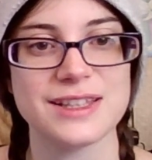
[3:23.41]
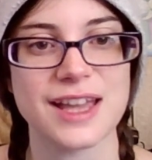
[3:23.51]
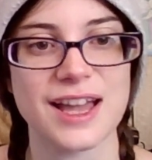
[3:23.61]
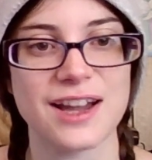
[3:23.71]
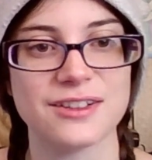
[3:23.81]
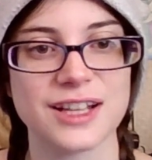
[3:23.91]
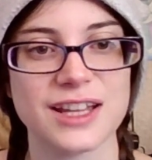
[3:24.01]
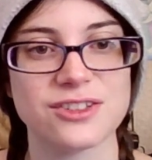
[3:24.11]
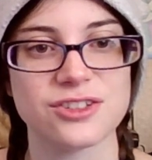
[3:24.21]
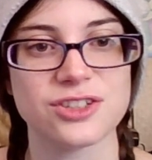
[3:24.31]
down
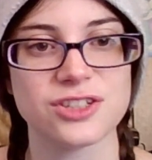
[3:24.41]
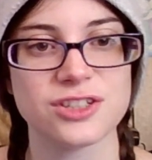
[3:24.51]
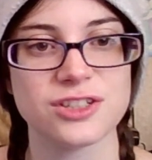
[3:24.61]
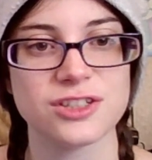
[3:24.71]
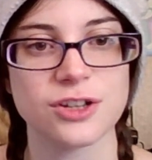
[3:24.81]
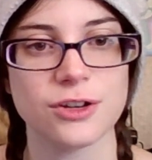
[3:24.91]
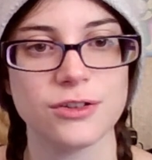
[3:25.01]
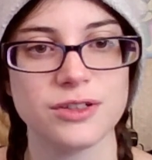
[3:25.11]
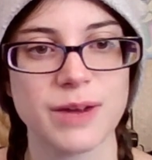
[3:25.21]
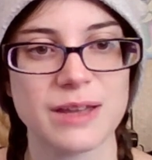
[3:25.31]
and
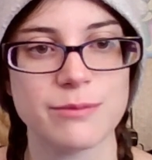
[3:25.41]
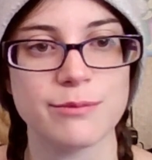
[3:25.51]
showed my